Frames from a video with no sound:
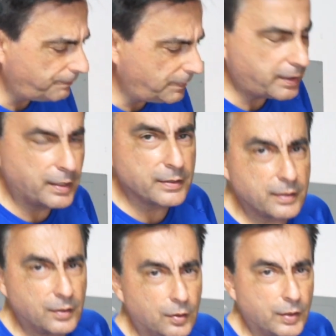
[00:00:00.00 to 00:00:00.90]
because
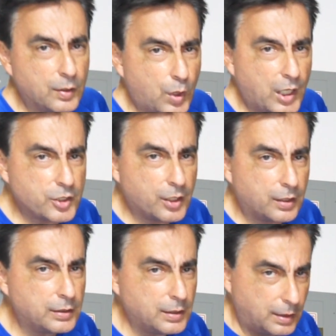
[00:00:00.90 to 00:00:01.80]
in
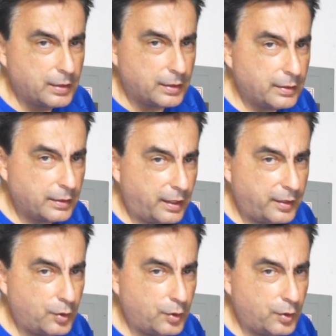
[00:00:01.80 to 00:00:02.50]
Russia and